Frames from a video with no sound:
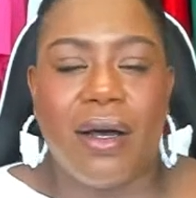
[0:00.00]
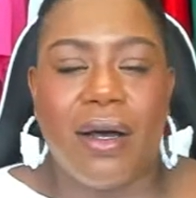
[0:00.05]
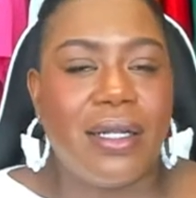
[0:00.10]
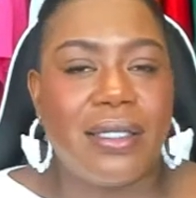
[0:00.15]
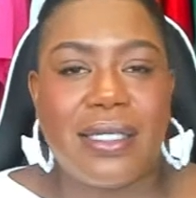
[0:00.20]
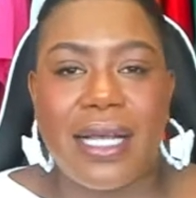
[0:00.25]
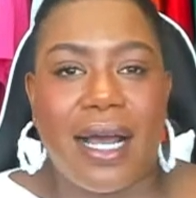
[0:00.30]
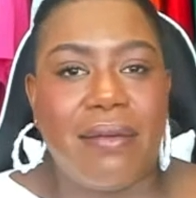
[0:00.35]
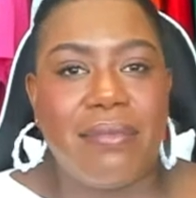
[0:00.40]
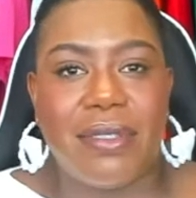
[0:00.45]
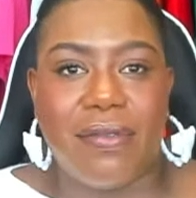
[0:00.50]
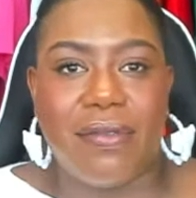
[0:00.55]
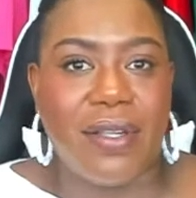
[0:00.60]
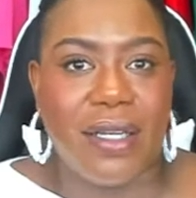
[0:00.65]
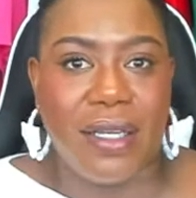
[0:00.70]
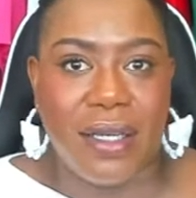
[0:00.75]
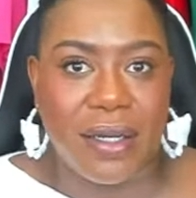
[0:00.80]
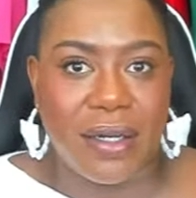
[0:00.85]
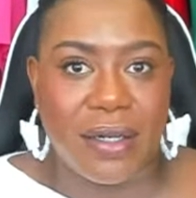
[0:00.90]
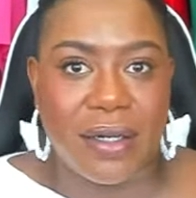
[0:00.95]
all times
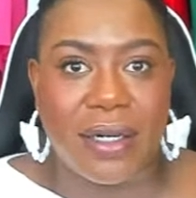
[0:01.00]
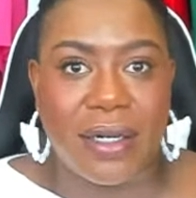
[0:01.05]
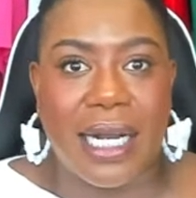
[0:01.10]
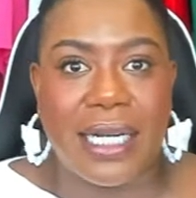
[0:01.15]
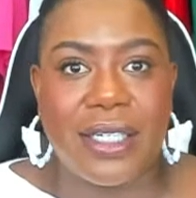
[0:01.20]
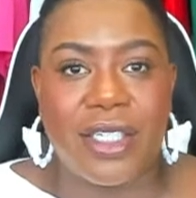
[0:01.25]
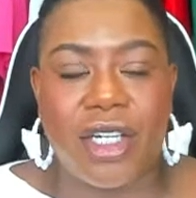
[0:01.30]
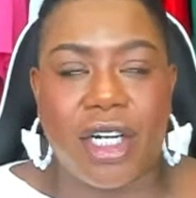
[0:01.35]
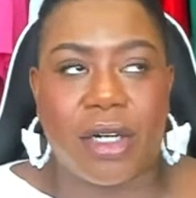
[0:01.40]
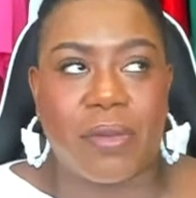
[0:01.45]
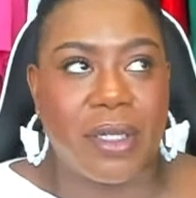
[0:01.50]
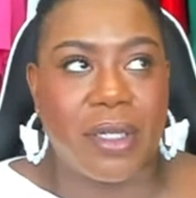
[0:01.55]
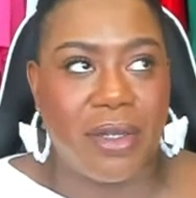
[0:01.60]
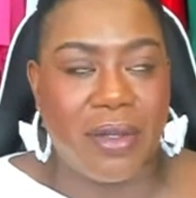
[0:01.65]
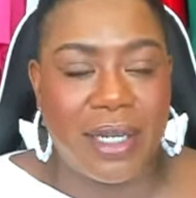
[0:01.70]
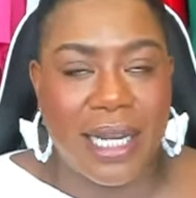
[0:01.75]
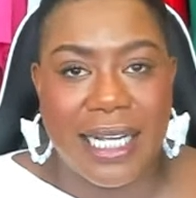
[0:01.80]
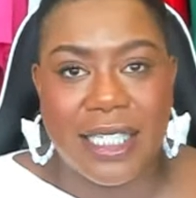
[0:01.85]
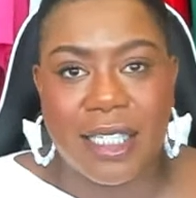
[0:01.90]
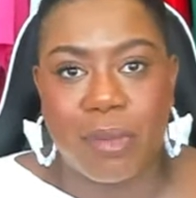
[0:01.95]
of the year. I shared
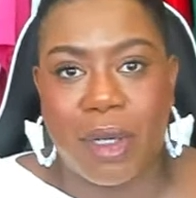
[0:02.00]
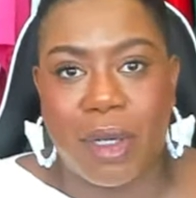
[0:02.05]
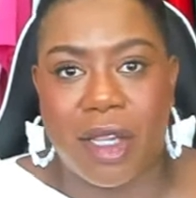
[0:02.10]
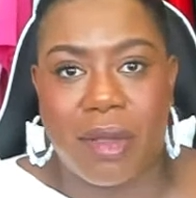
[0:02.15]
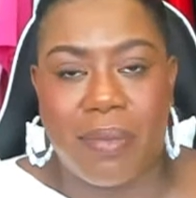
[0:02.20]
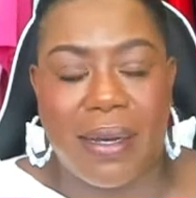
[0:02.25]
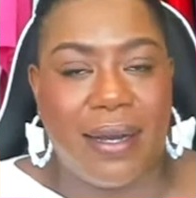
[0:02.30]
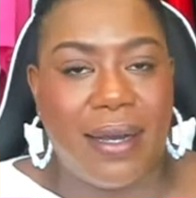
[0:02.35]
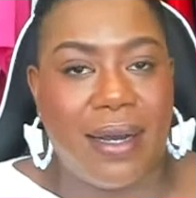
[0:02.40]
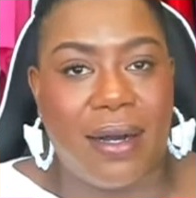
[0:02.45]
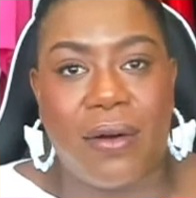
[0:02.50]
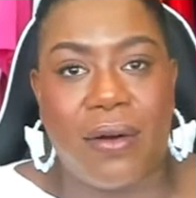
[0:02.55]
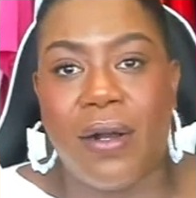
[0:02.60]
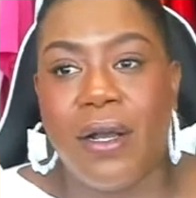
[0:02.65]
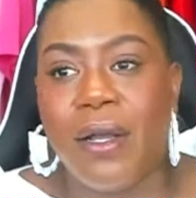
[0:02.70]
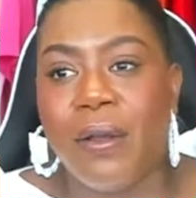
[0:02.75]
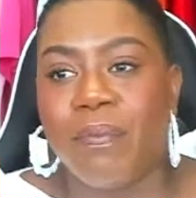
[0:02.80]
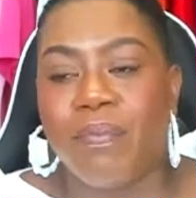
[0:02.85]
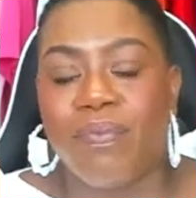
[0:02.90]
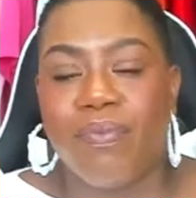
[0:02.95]
with you last month about
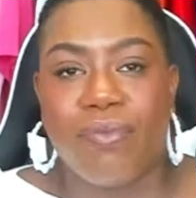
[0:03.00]
how,